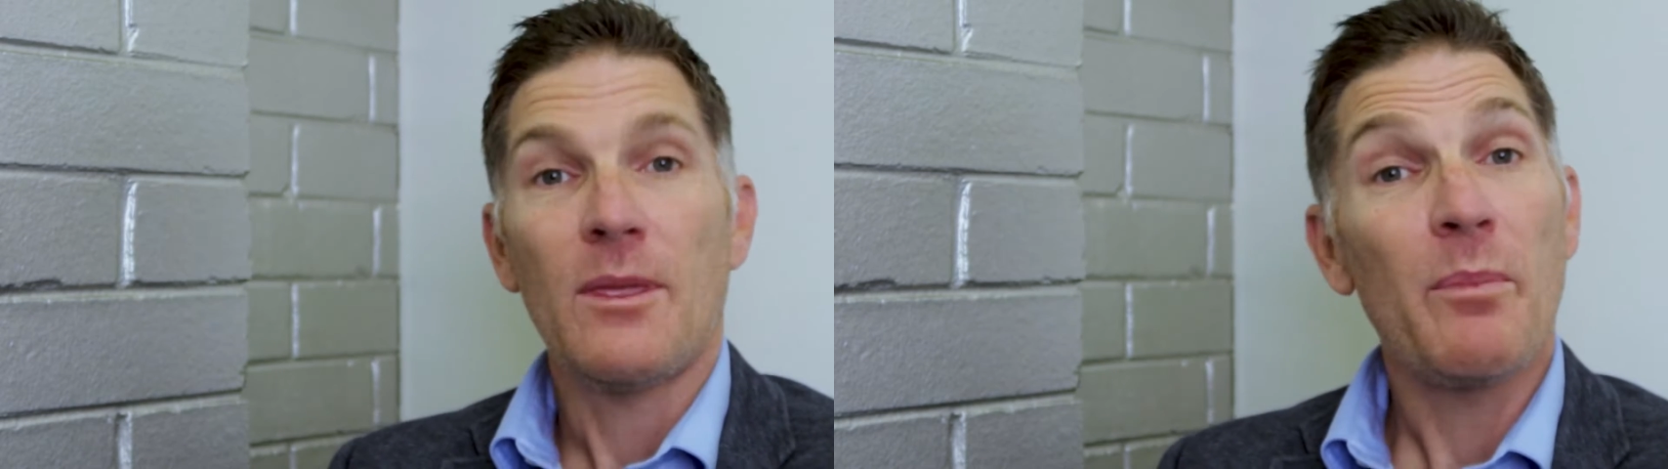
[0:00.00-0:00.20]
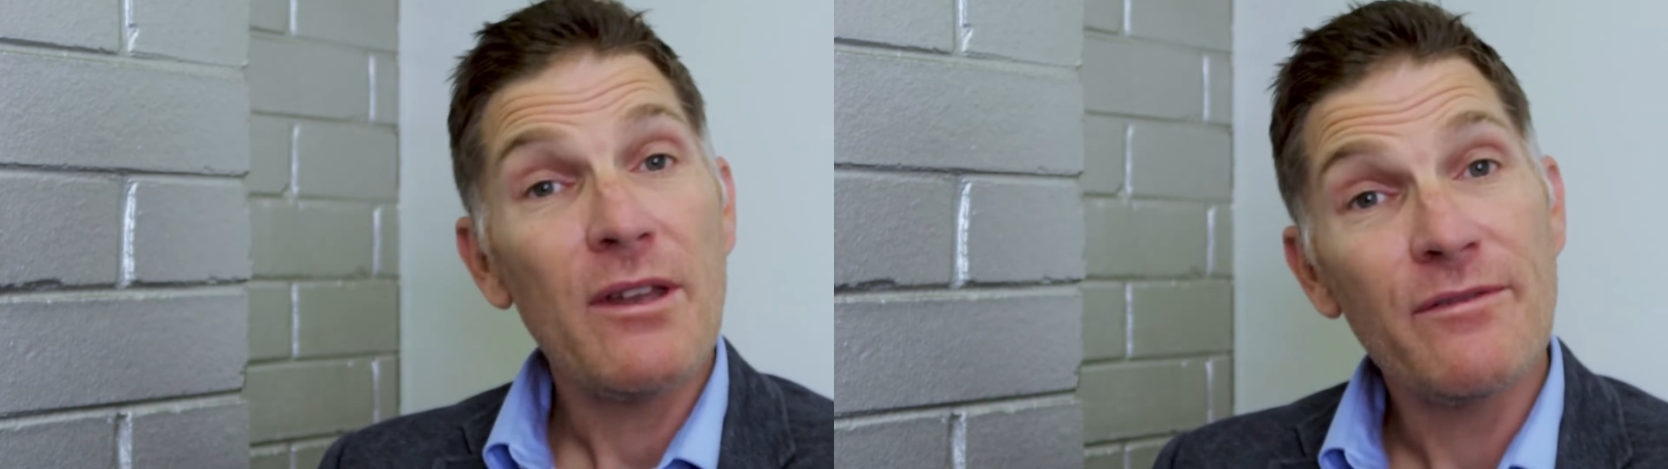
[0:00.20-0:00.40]

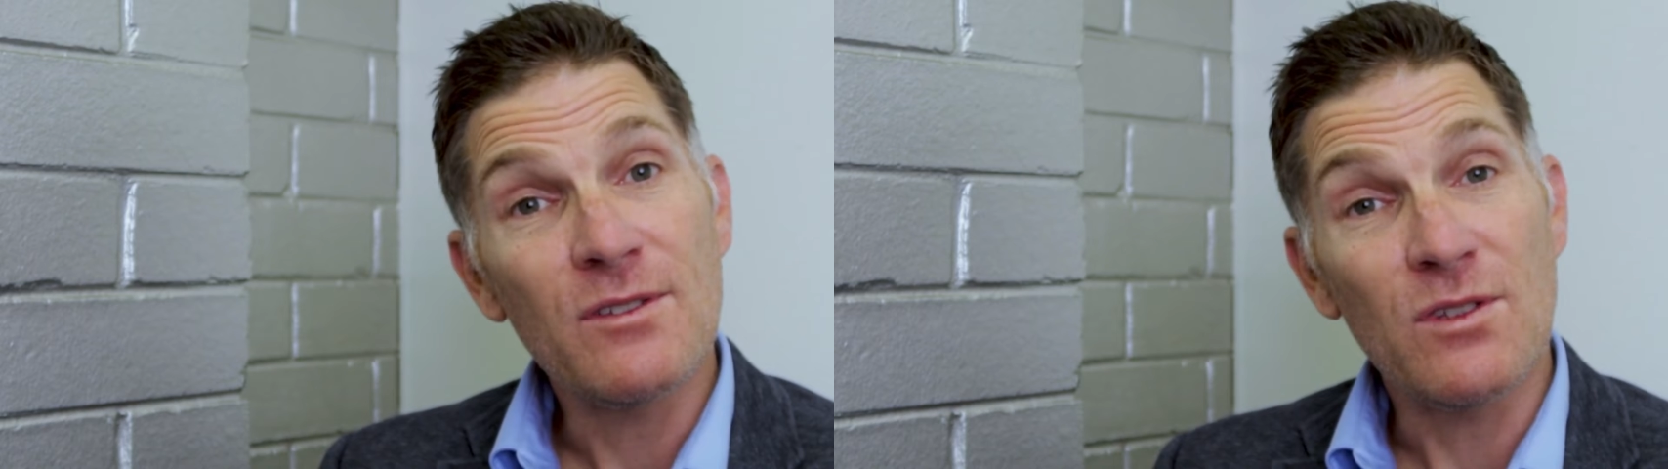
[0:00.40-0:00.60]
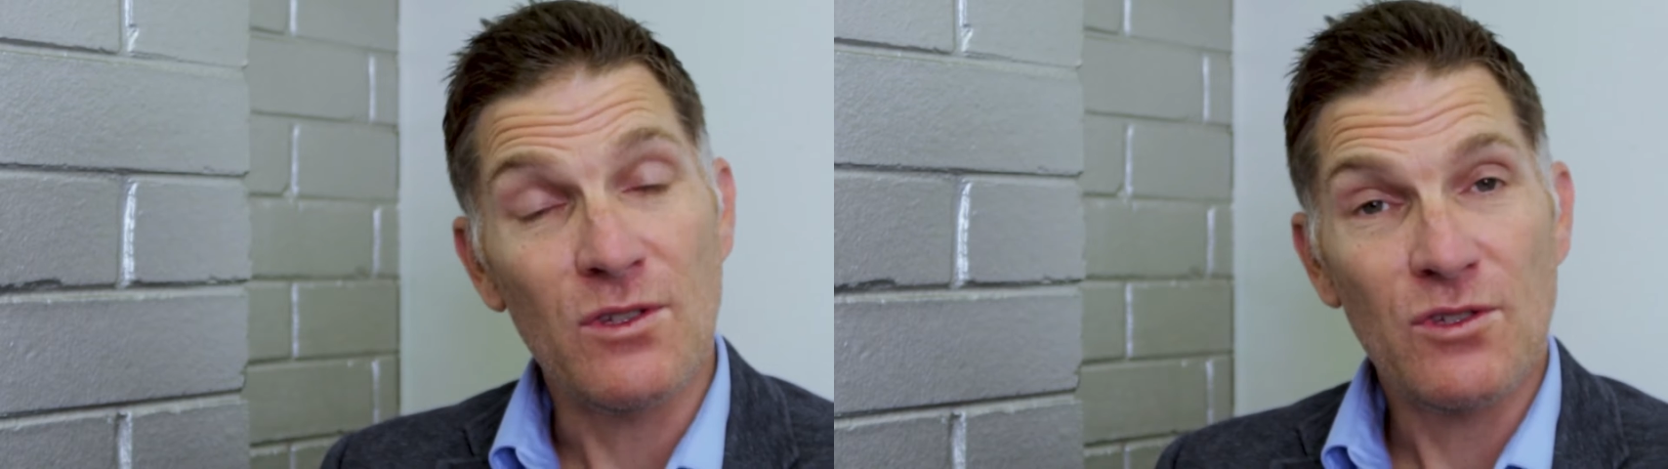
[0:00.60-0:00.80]
The
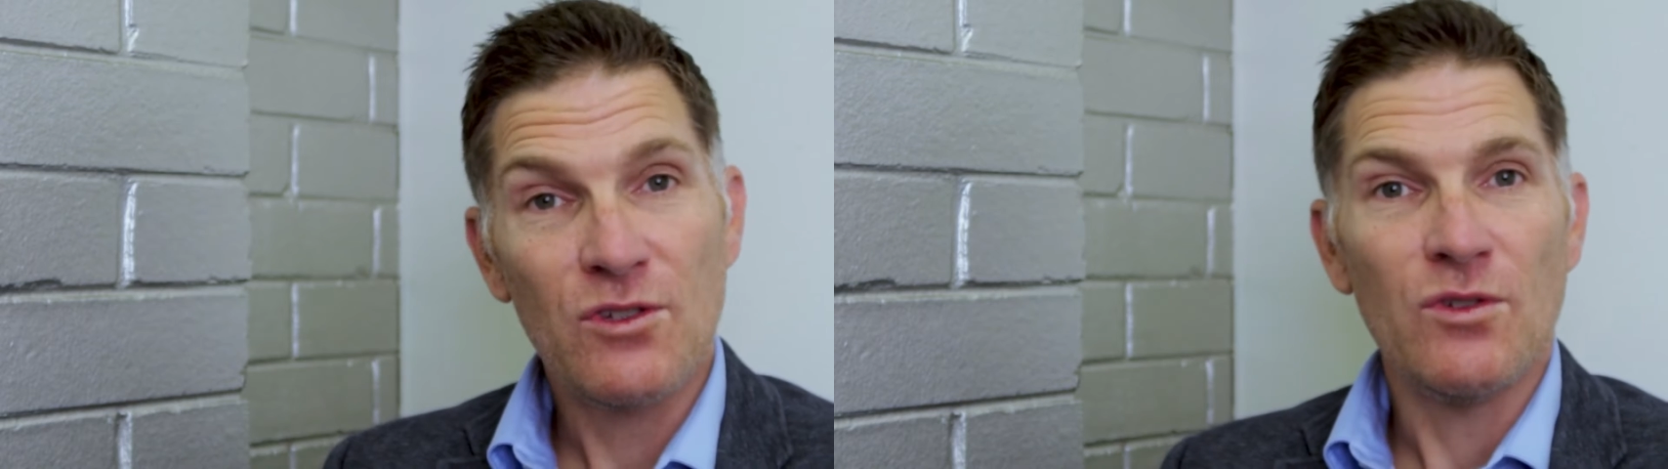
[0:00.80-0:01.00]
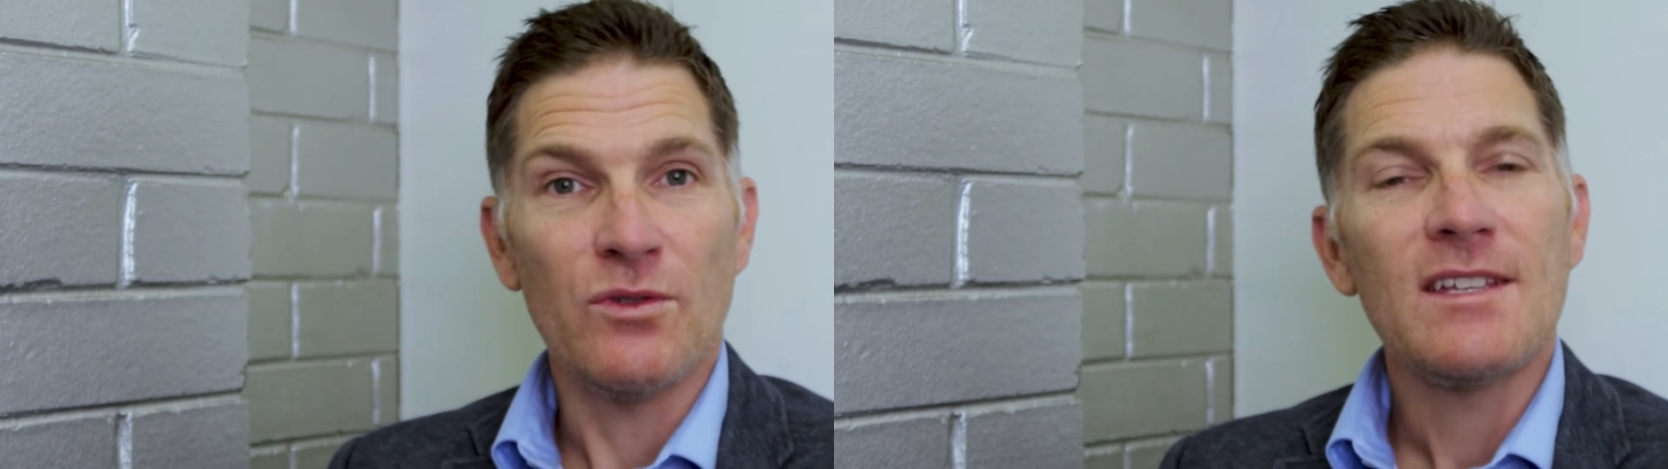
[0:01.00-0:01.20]
benefit to the student